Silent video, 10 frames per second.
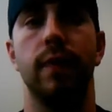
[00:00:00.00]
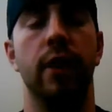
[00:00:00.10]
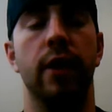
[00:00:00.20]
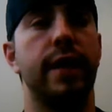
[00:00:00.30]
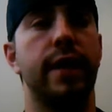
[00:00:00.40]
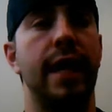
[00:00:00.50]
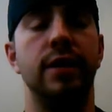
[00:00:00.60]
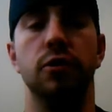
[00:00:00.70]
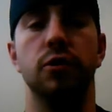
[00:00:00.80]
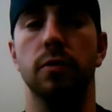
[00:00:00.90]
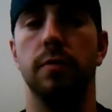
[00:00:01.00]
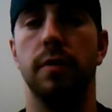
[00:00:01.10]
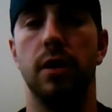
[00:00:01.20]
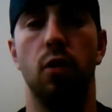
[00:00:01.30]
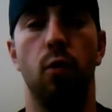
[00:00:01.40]
Eric Angel,
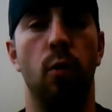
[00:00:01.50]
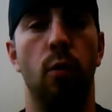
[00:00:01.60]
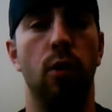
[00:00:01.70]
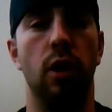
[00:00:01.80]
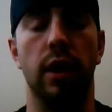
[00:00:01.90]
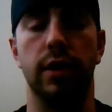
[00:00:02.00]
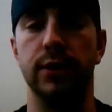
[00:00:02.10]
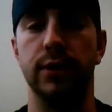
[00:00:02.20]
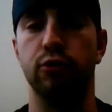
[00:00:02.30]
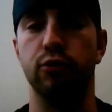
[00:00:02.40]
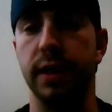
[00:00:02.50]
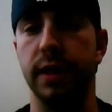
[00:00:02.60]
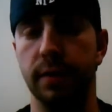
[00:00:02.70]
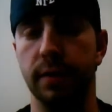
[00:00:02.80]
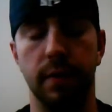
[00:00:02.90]
Warlock, Daryl
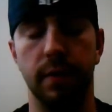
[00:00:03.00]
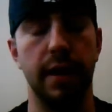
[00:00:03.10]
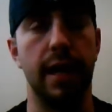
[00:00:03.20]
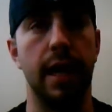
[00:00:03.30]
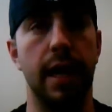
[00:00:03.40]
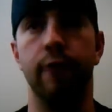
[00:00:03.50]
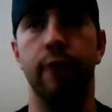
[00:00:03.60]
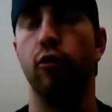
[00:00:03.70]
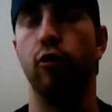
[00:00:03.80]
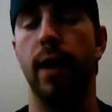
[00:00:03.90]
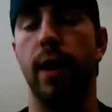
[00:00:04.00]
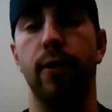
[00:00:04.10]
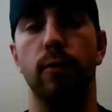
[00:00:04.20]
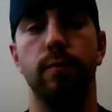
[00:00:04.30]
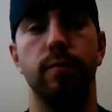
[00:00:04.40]
Drennan, Andrew Idol.